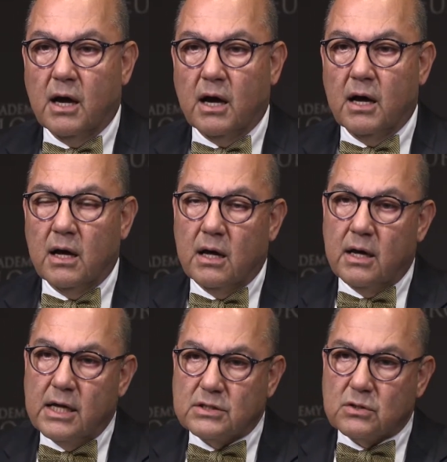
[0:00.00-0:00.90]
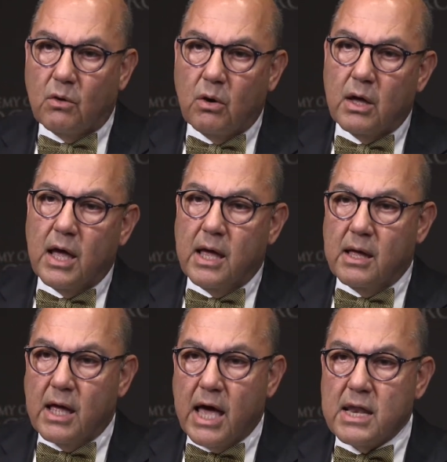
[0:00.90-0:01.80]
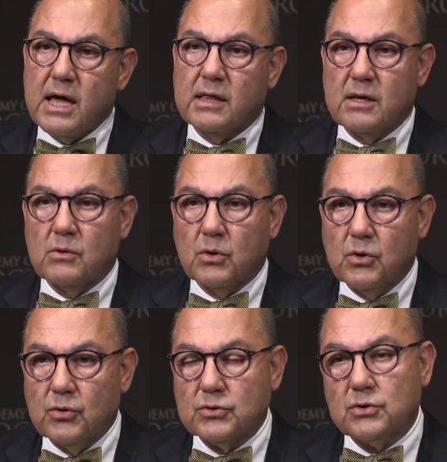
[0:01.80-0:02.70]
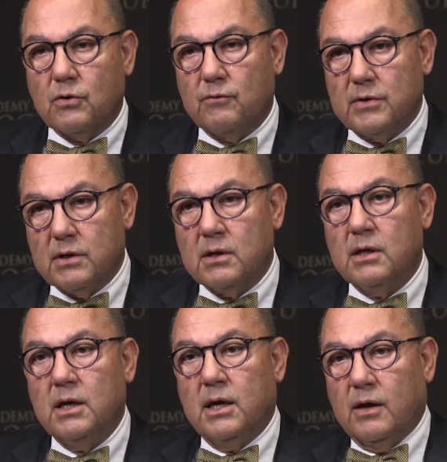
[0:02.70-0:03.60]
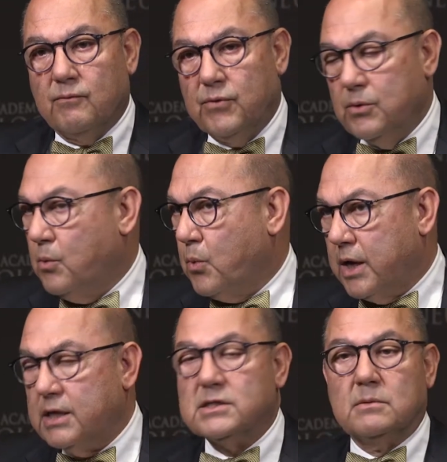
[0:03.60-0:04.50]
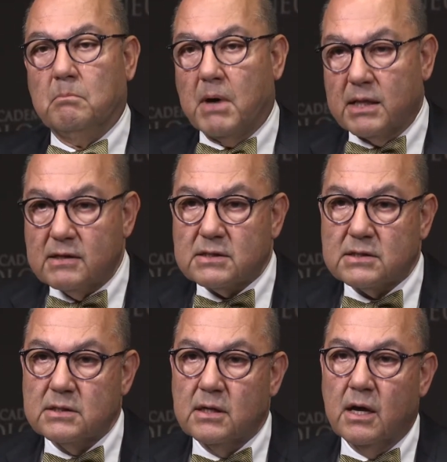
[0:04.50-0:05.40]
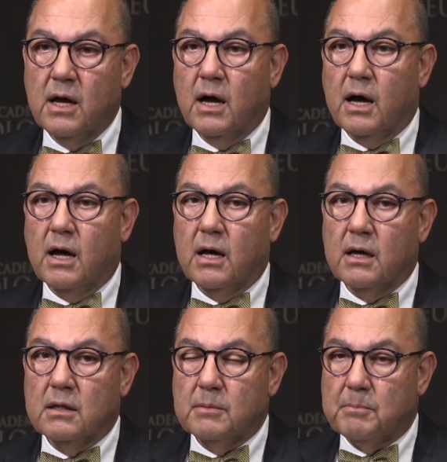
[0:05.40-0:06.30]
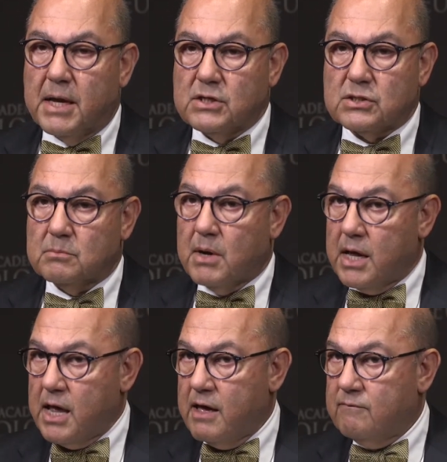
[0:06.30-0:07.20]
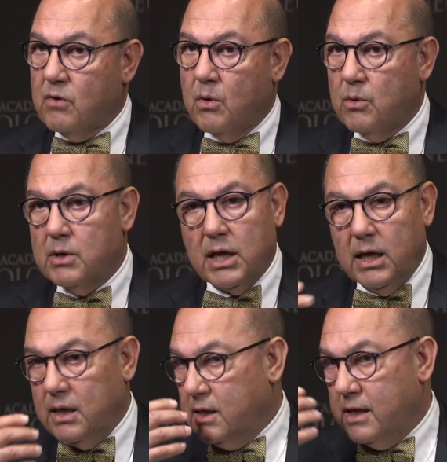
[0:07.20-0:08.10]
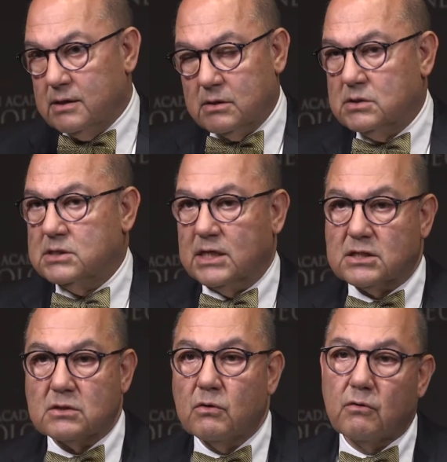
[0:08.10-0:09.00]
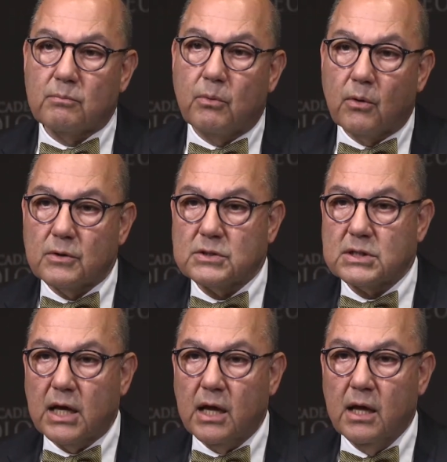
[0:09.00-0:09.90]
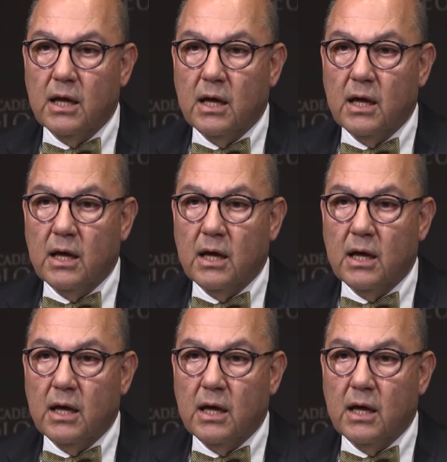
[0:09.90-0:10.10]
Uh, it's a headache that occurs over the few weeks, months. Uh, the patient might have only a sixth nerve palsy,